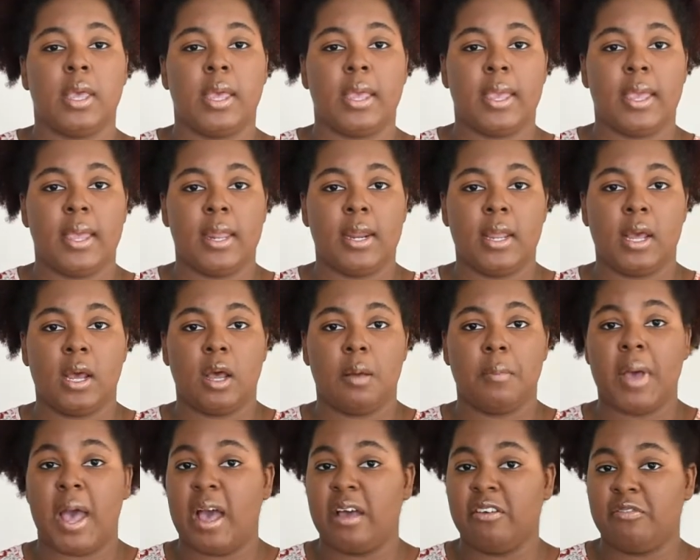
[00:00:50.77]
And
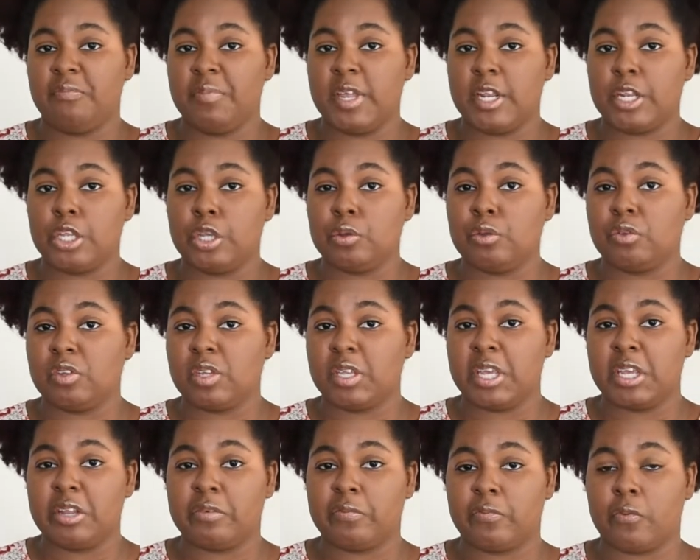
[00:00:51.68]
um, I've been
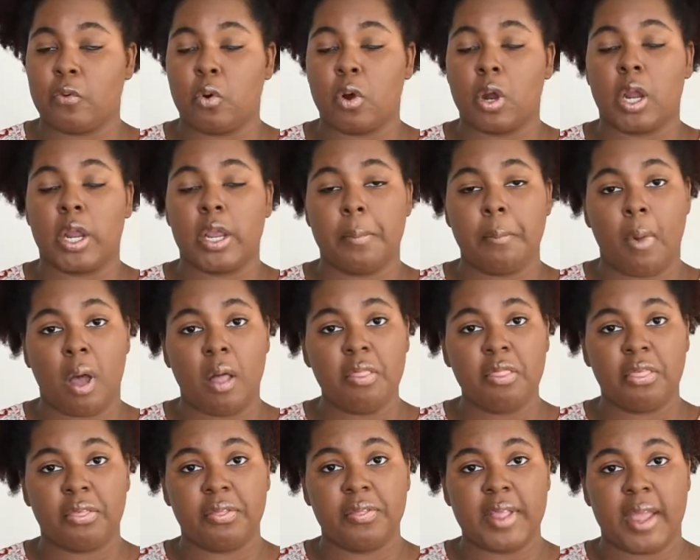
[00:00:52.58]
using it for a
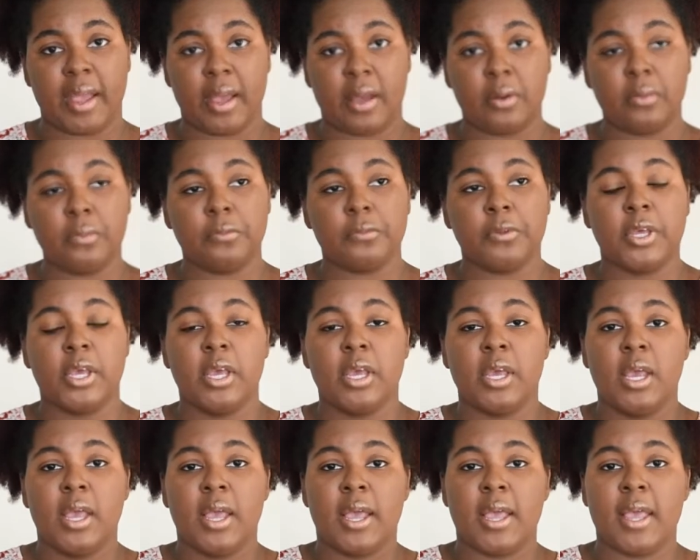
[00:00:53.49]
month now,
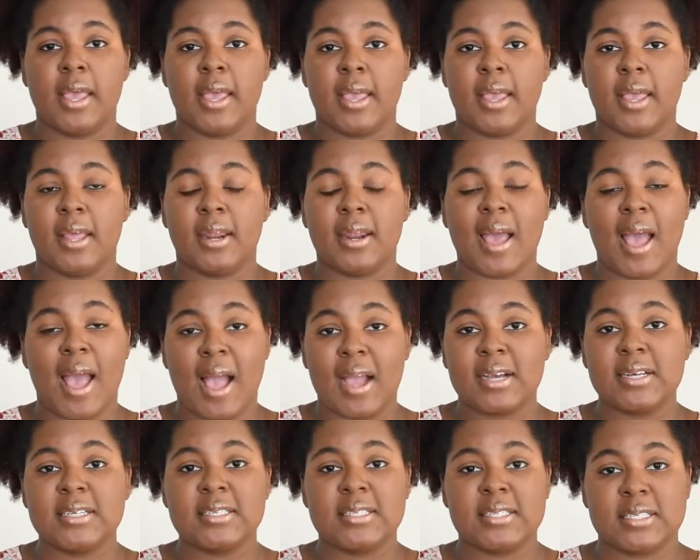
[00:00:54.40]
and
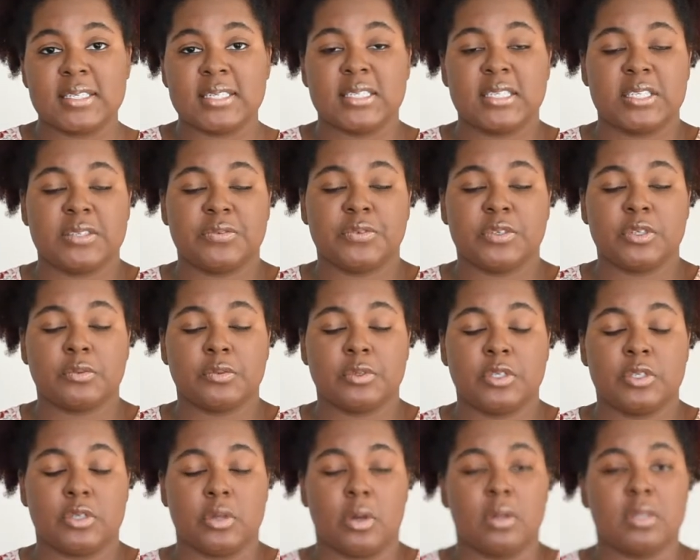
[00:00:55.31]
I could see the different
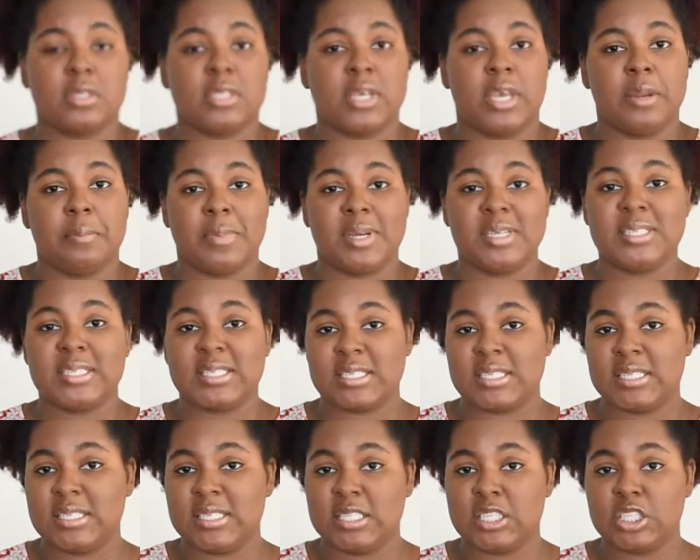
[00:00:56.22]
results. And my
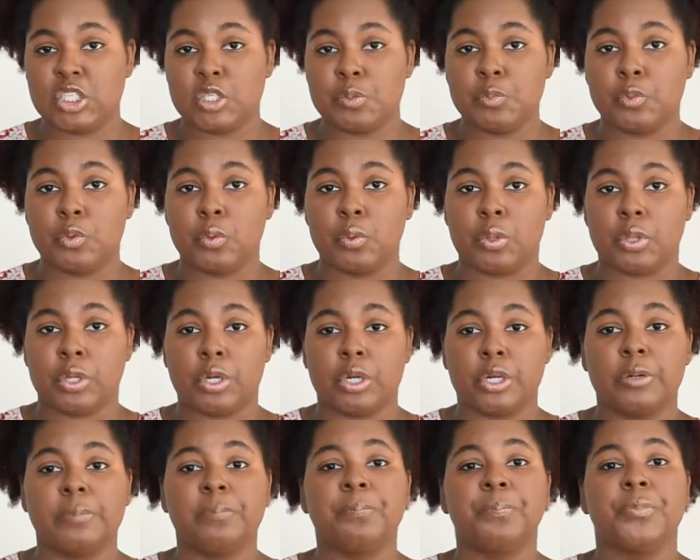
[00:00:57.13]
skin is
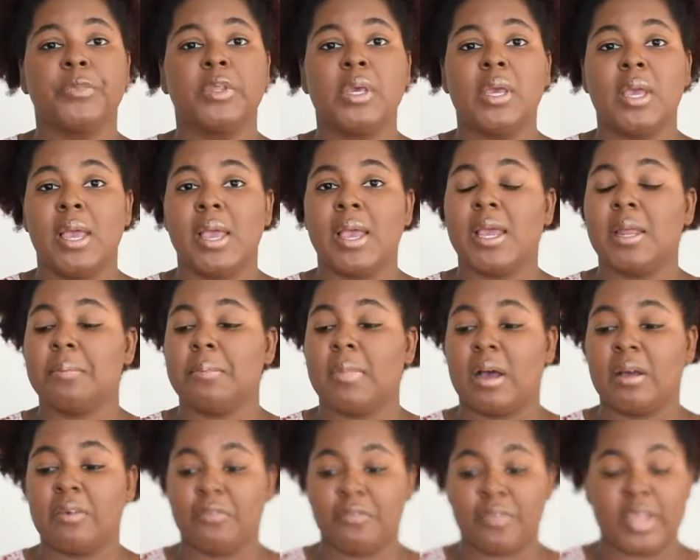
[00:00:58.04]
smoother, and
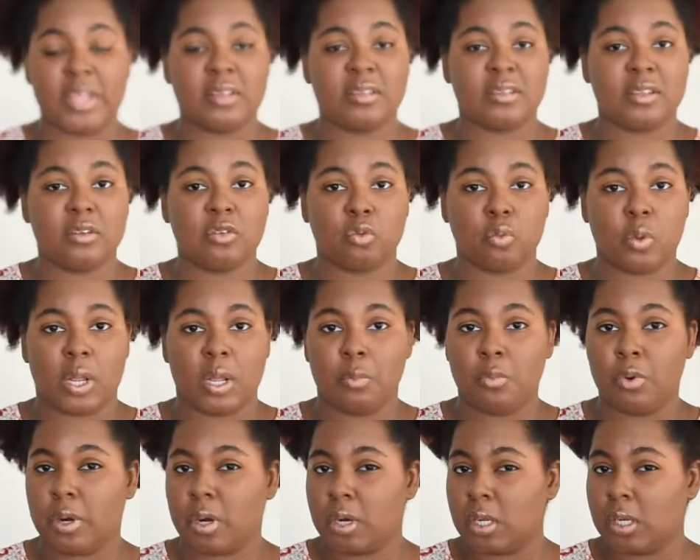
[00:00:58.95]
my face as well.
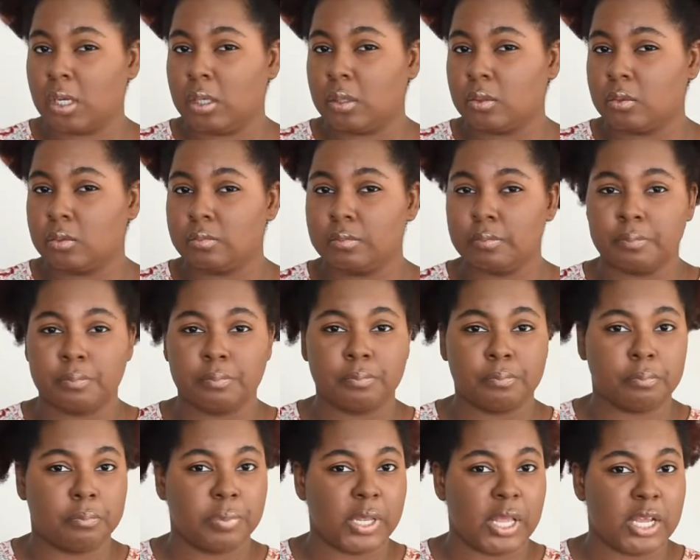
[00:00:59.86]
I'm wearing a little
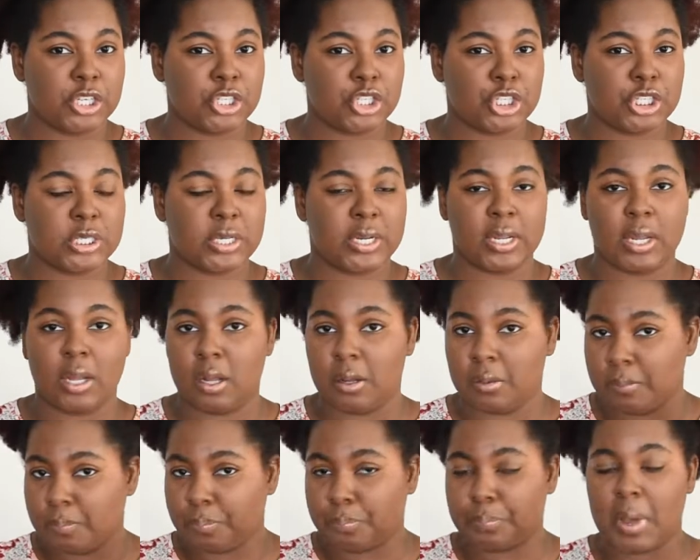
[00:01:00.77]
blush to,
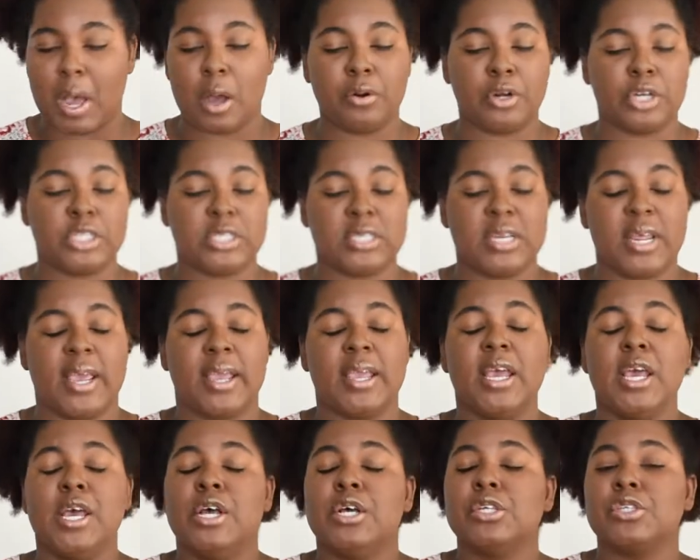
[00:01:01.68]
um, powder
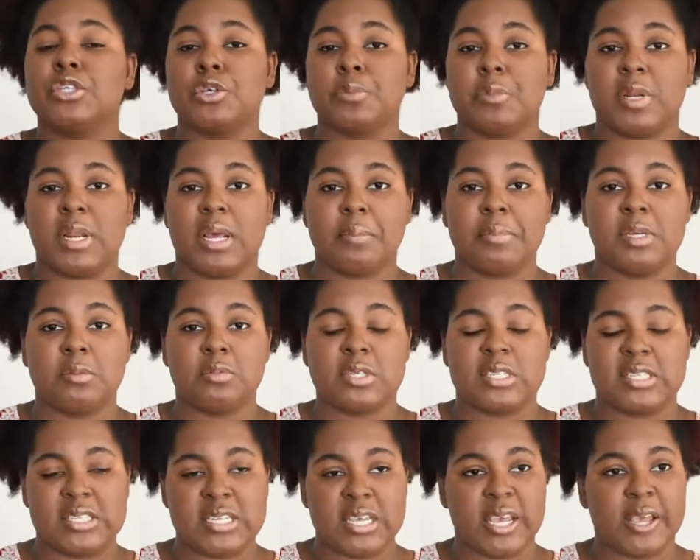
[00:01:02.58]
today, so you may not be able
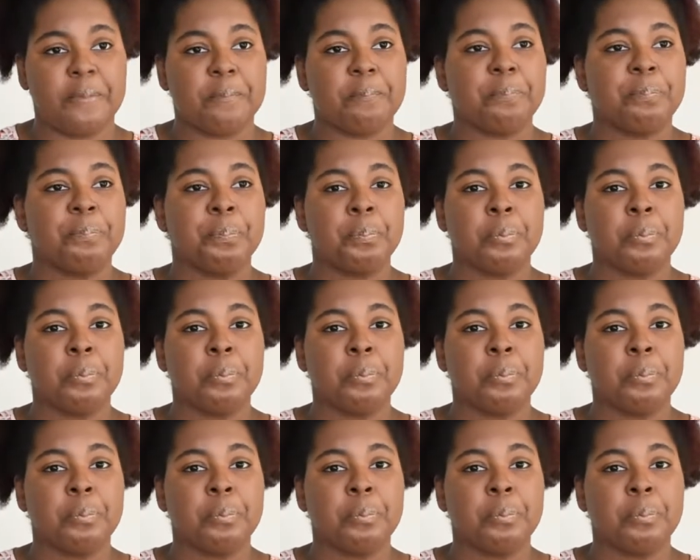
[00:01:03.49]
to see it,